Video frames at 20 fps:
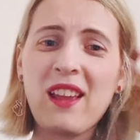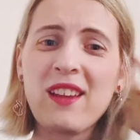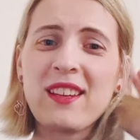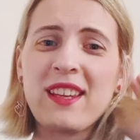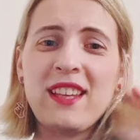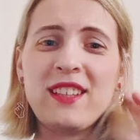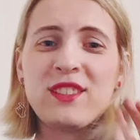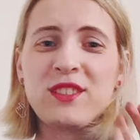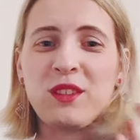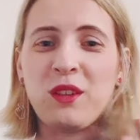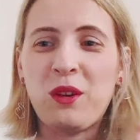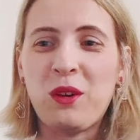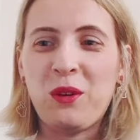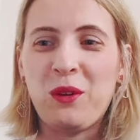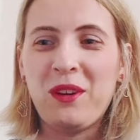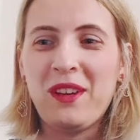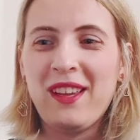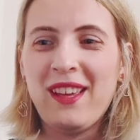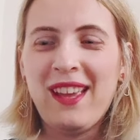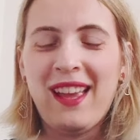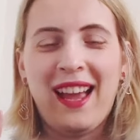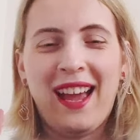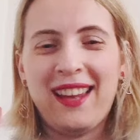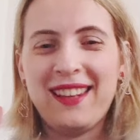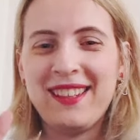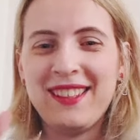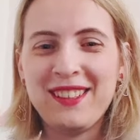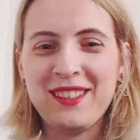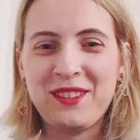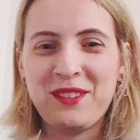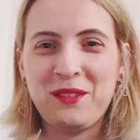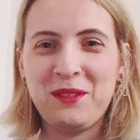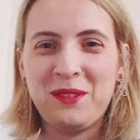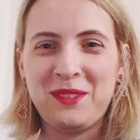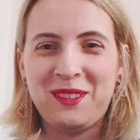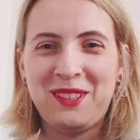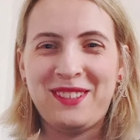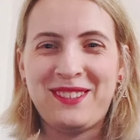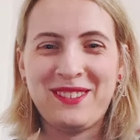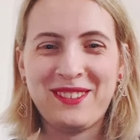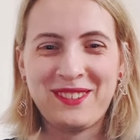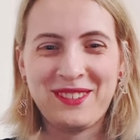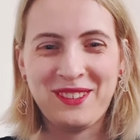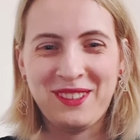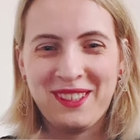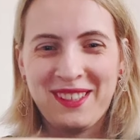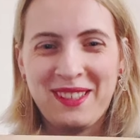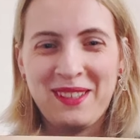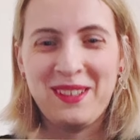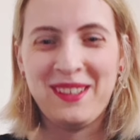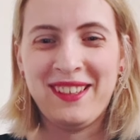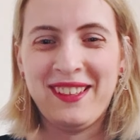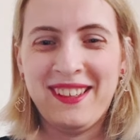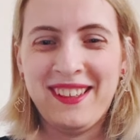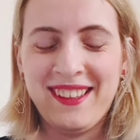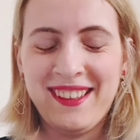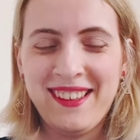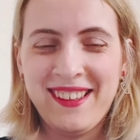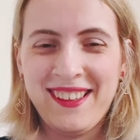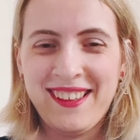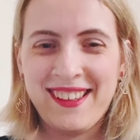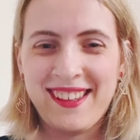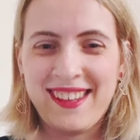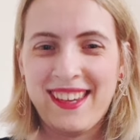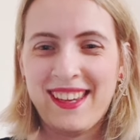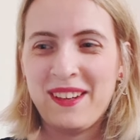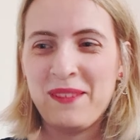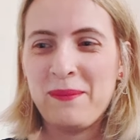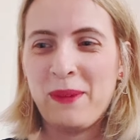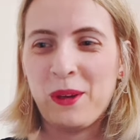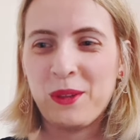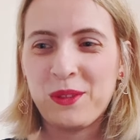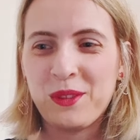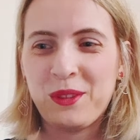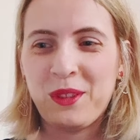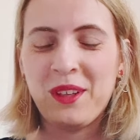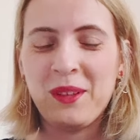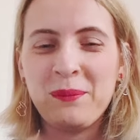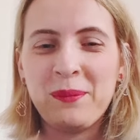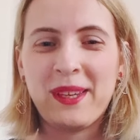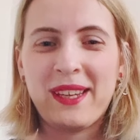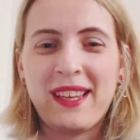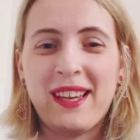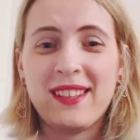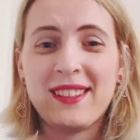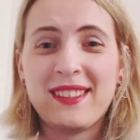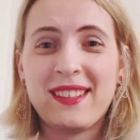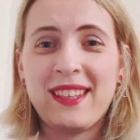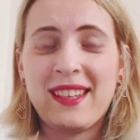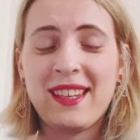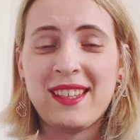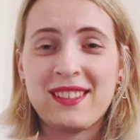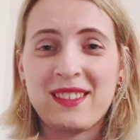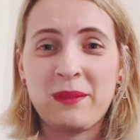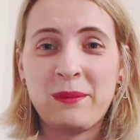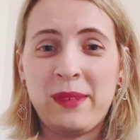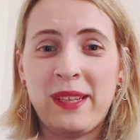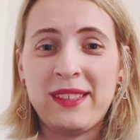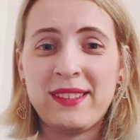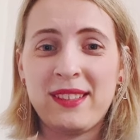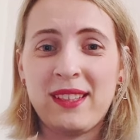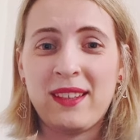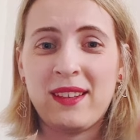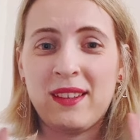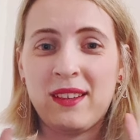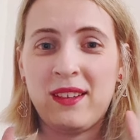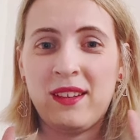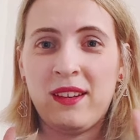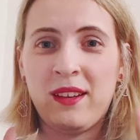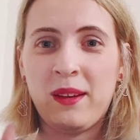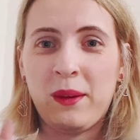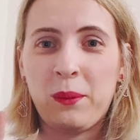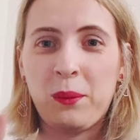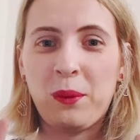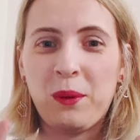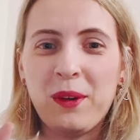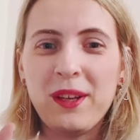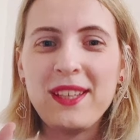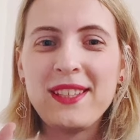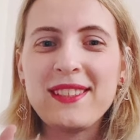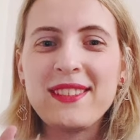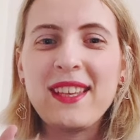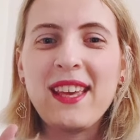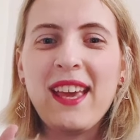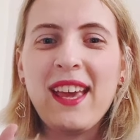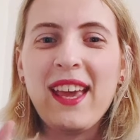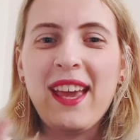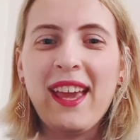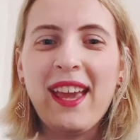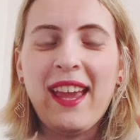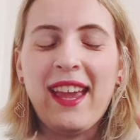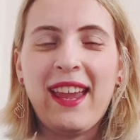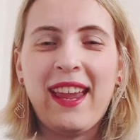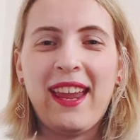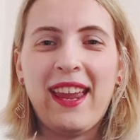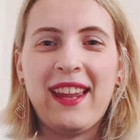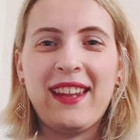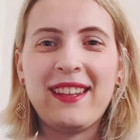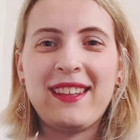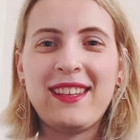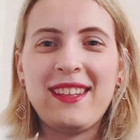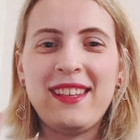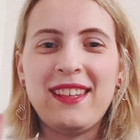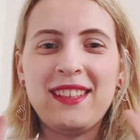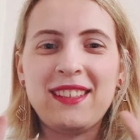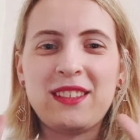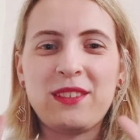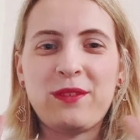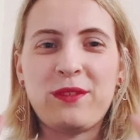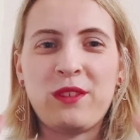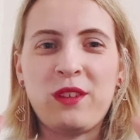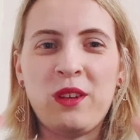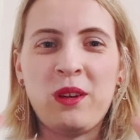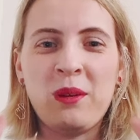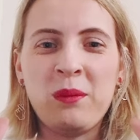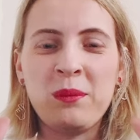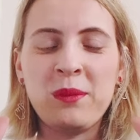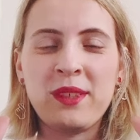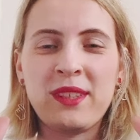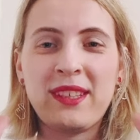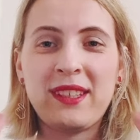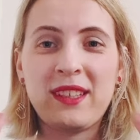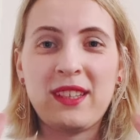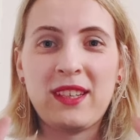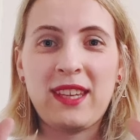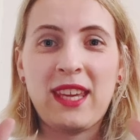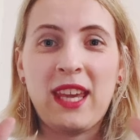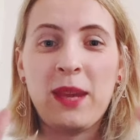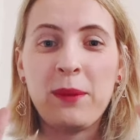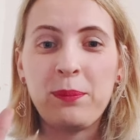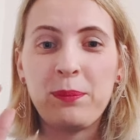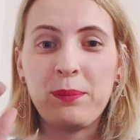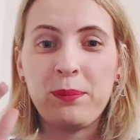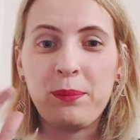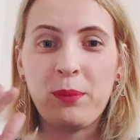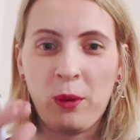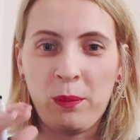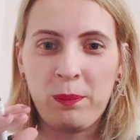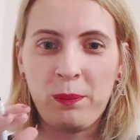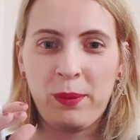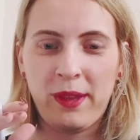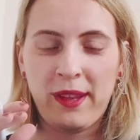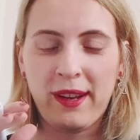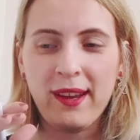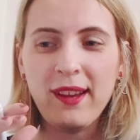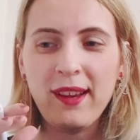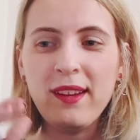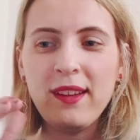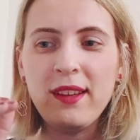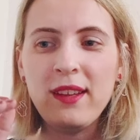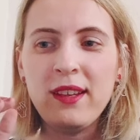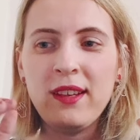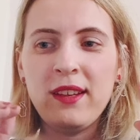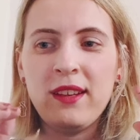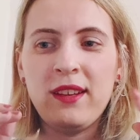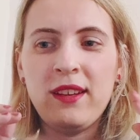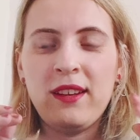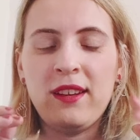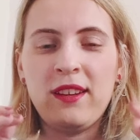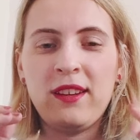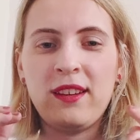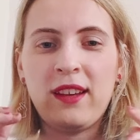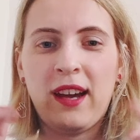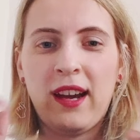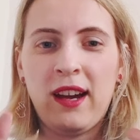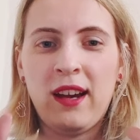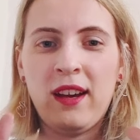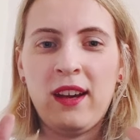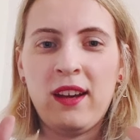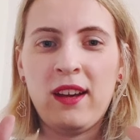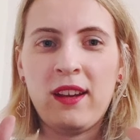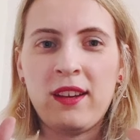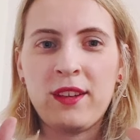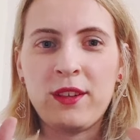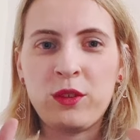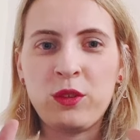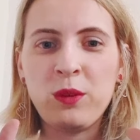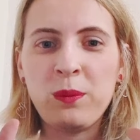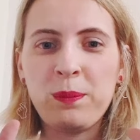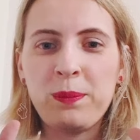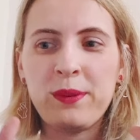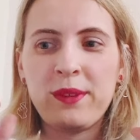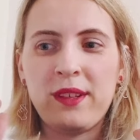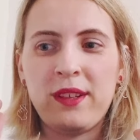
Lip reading: okay, so I need to talk again about Hon because he has amazing voice, and he is from K-popera group